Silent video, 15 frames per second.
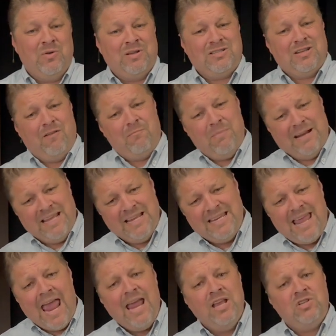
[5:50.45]
stuff, but
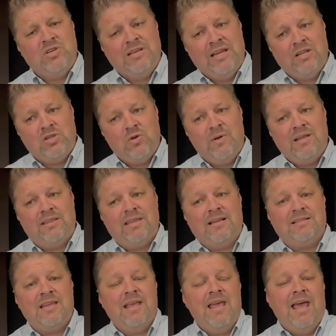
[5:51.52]
engaging and doing
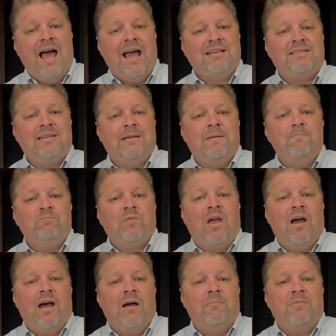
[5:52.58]
things. I see
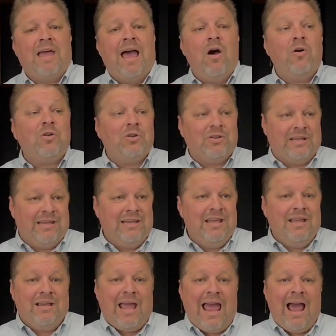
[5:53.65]
elderly
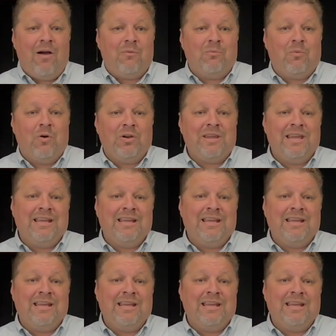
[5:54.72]
out working